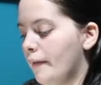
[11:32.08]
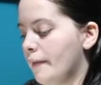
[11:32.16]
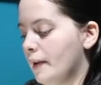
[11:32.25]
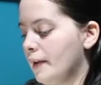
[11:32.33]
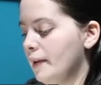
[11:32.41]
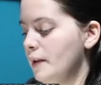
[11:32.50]

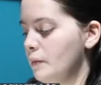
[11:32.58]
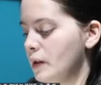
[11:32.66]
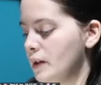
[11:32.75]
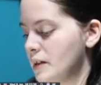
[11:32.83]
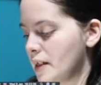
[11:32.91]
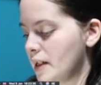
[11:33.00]
The
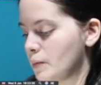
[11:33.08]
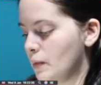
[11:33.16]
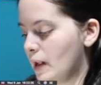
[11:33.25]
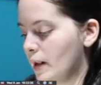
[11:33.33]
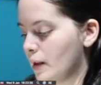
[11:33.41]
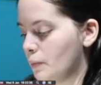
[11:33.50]
gleaming jet
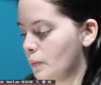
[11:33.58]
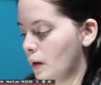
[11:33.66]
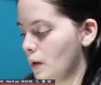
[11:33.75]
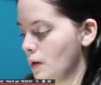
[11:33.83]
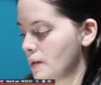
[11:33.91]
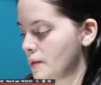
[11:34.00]
black
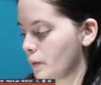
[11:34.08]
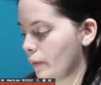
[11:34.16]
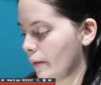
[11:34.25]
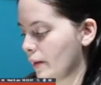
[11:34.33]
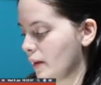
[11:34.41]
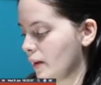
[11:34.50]
box
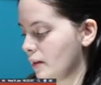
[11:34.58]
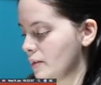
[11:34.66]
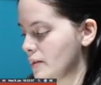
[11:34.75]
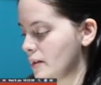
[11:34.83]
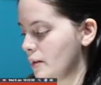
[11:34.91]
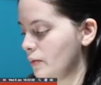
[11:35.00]
with a
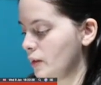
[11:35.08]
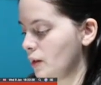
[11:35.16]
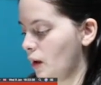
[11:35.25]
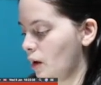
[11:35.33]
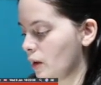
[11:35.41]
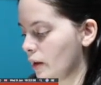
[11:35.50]
silver
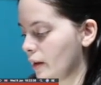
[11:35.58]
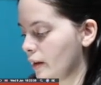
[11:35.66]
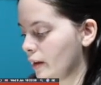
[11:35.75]
lock